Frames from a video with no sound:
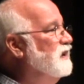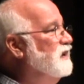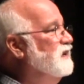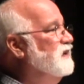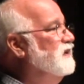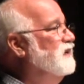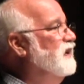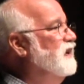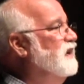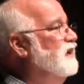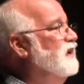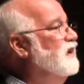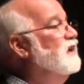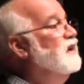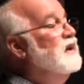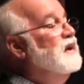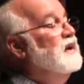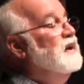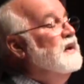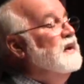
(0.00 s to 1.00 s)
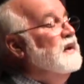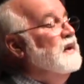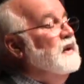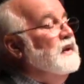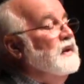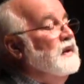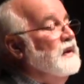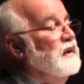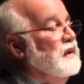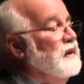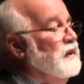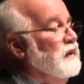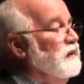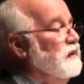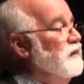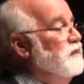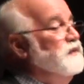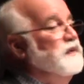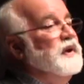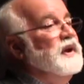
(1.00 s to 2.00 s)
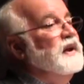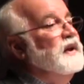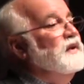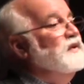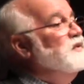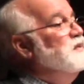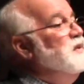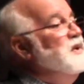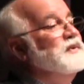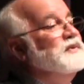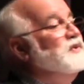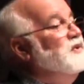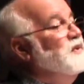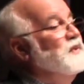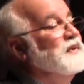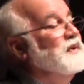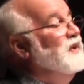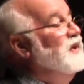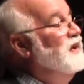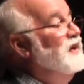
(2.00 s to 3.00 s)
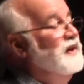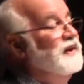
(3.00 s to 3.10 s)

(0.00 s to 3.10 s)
and said, The feeling's mutual